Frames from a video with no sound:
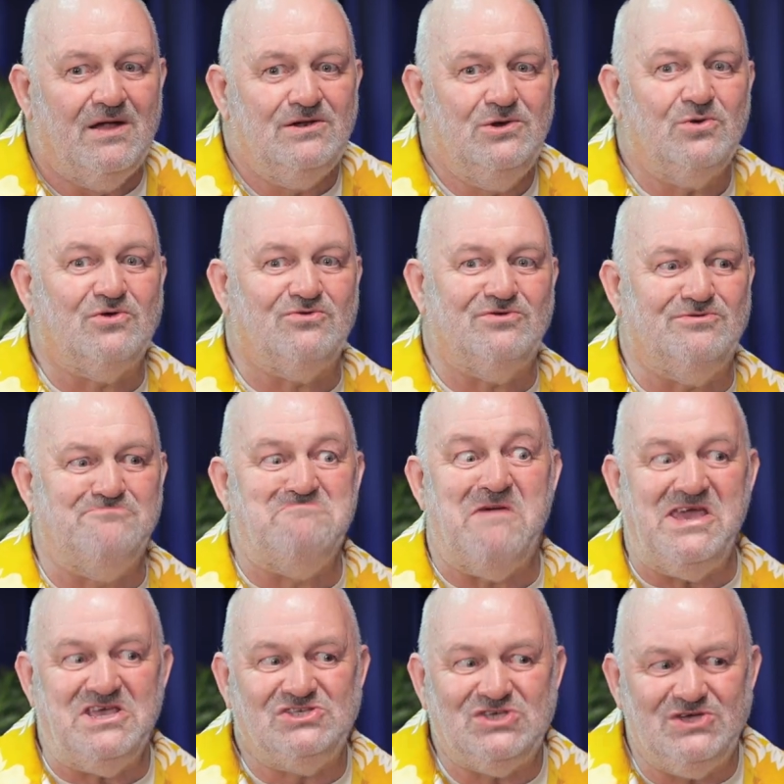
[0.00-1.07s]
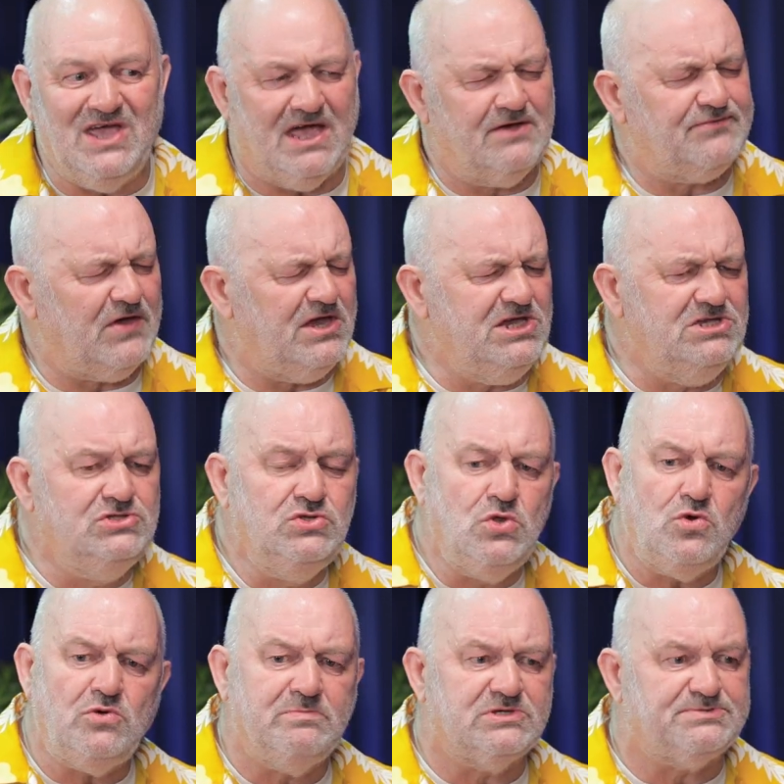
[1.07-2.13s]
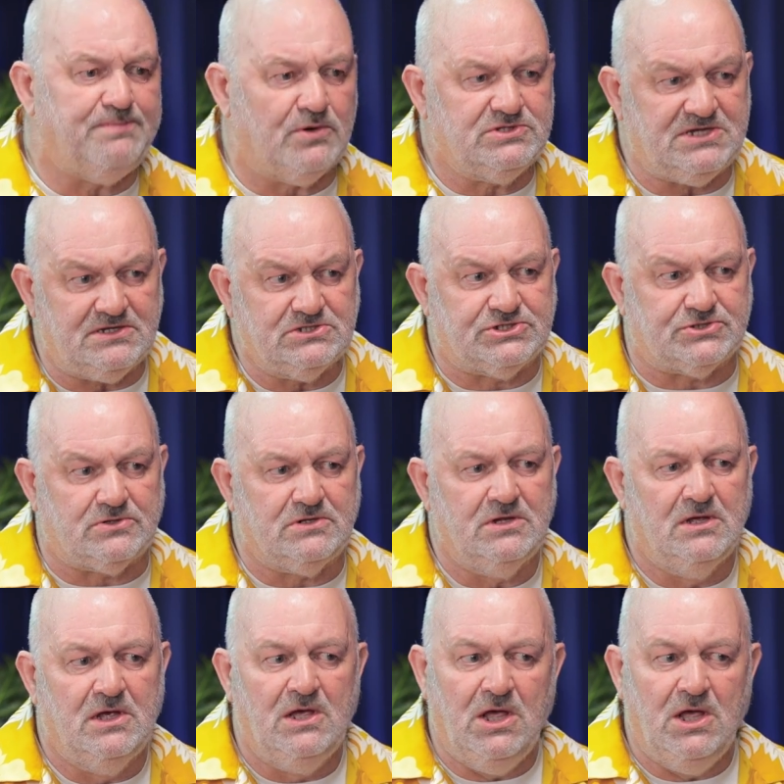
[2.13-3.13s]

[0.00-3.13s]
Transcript: look amazing, have enormous potential,